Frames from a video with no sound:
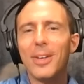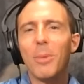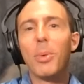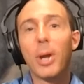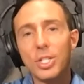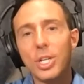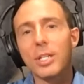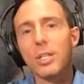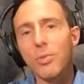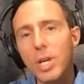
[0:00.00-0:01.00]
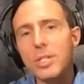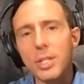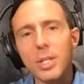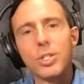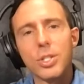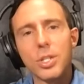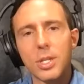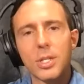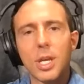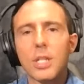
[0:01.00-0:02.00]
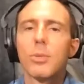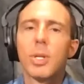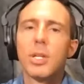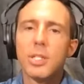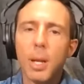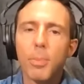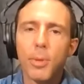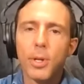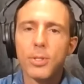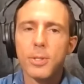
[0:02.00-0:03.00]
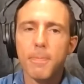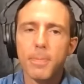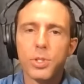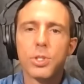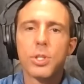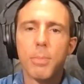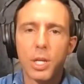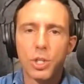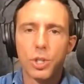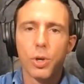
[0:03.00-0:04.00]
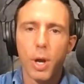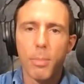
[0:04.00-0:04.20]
But I checked it recently just because I take so many supplements just to make sure.